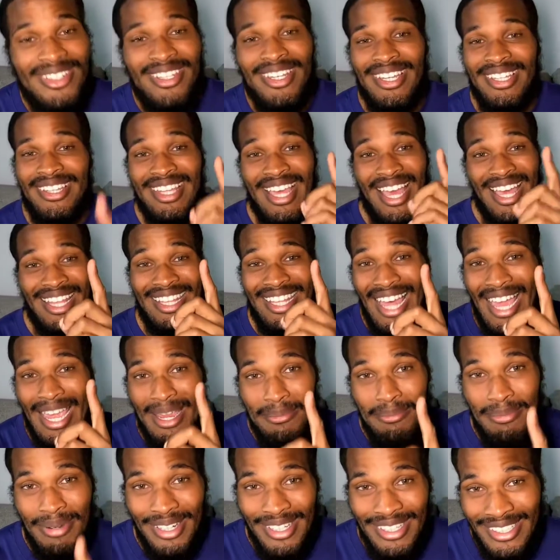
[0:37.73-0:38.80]
hit that
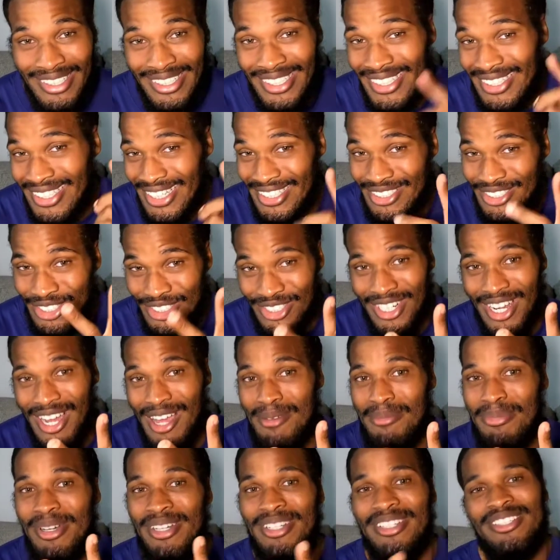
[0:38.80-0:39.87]
like button, hit that
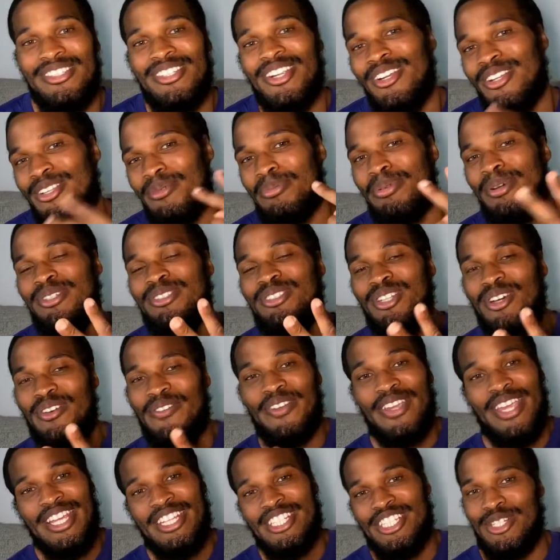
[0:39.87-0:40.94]
subscribe button, turn on the post
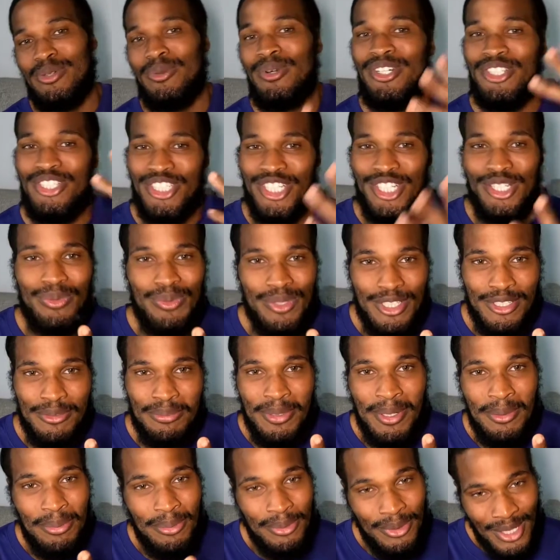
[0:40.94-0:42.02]
notification, as well as share it with your
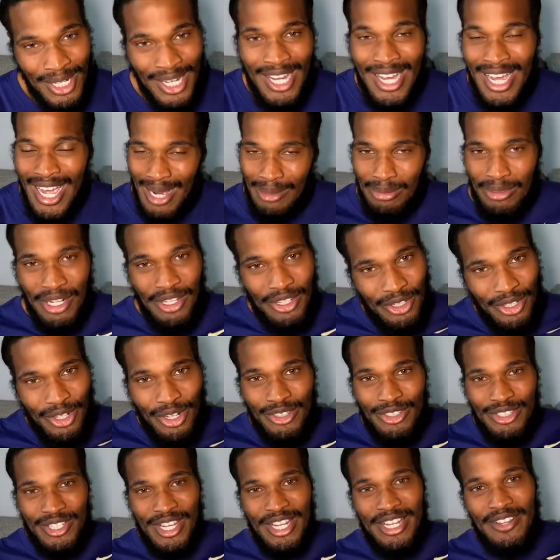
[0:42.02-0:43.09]
people. I'm trying to
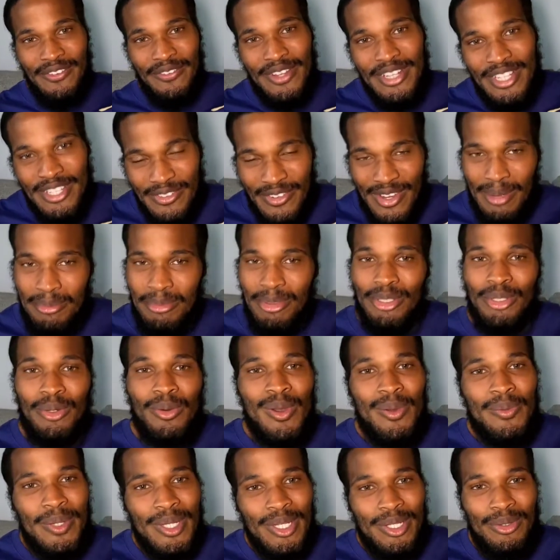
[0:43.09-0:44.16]
grow the AD Fitness family, and the
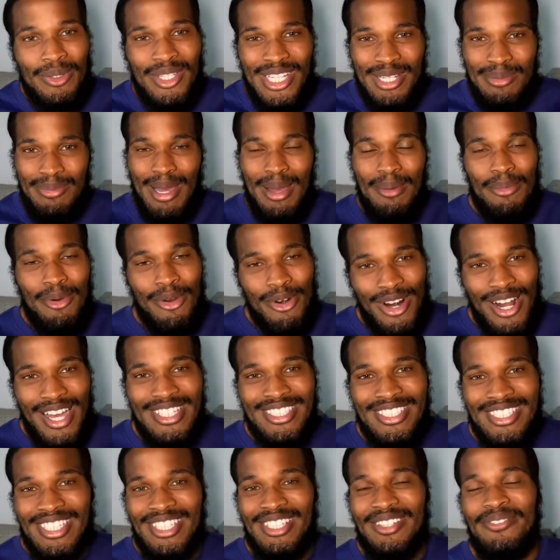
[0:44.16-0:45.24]
way we can do that by more
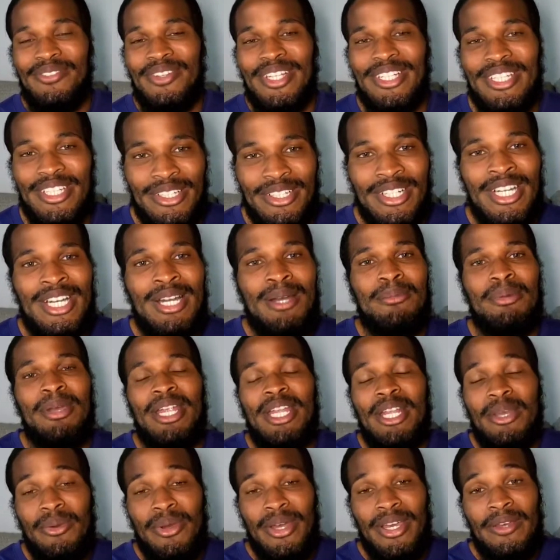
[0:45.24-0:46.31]
eyes see in the video. But
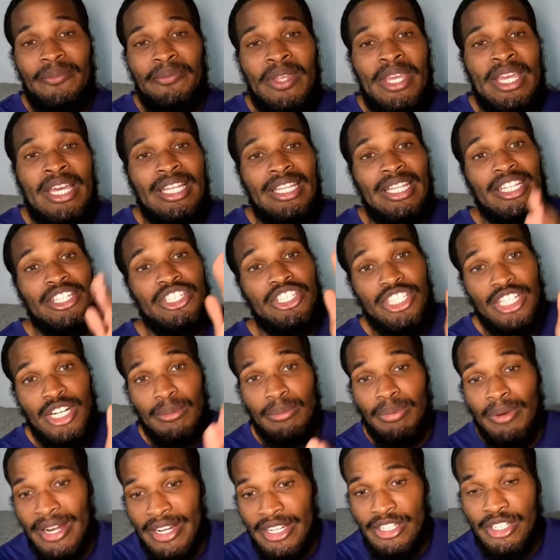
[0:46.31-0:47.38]
anyway, let's
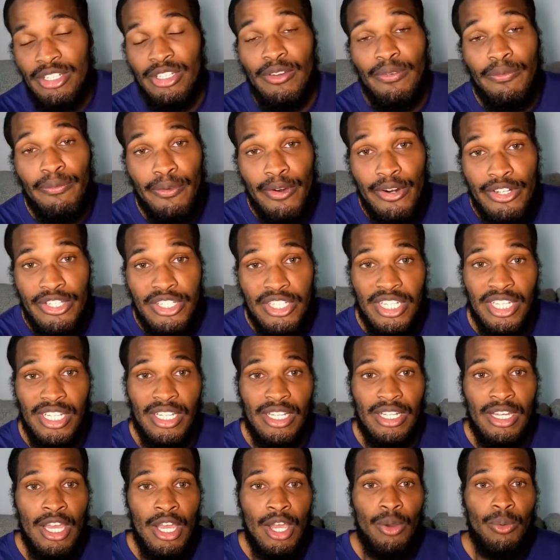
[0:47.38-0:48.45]
jump right into the first
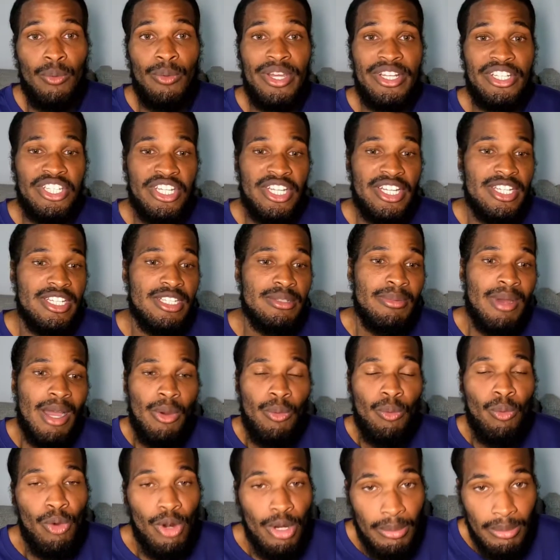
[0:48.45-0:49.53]
thing, which is my
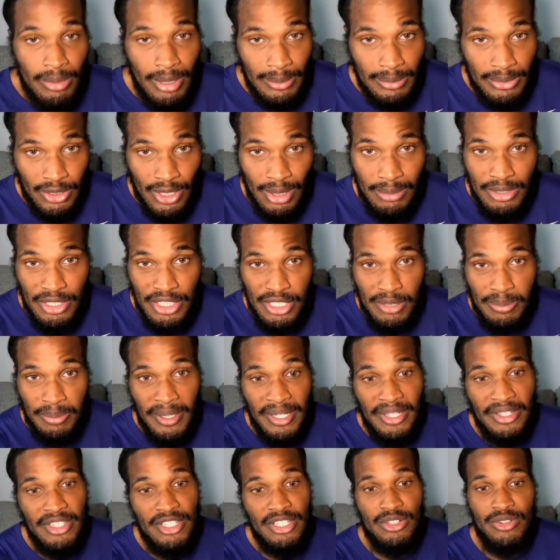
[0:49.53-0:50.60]
warm-up. So I'm gonna just
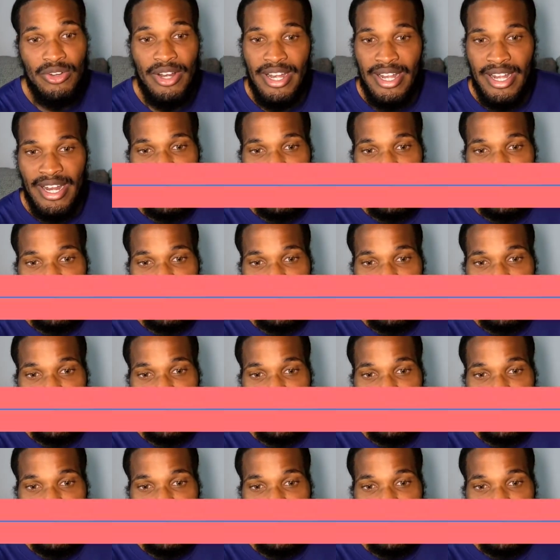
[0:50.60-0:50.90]
play this right